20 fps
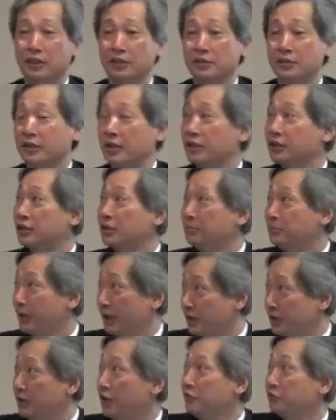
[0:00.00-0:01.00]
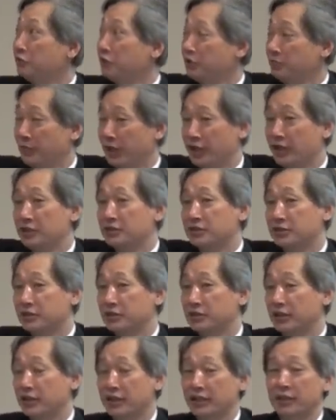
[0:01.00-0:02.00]
uh, that debate remains
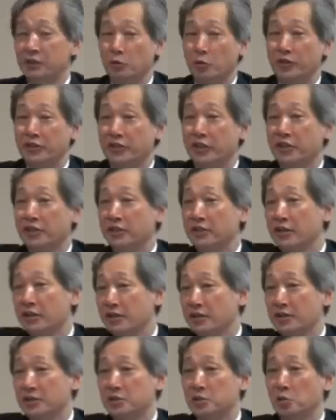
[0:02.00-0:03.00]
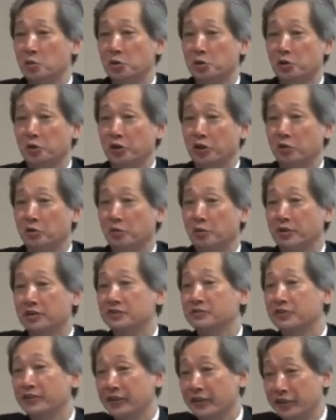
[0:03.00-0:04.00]
in, within the
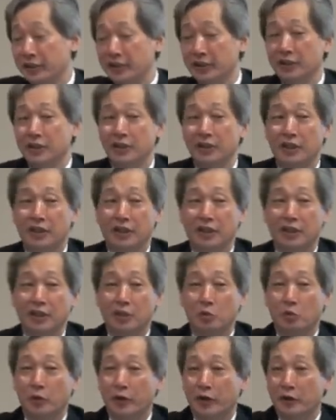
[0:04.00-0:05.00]
socio-economic sphere uh,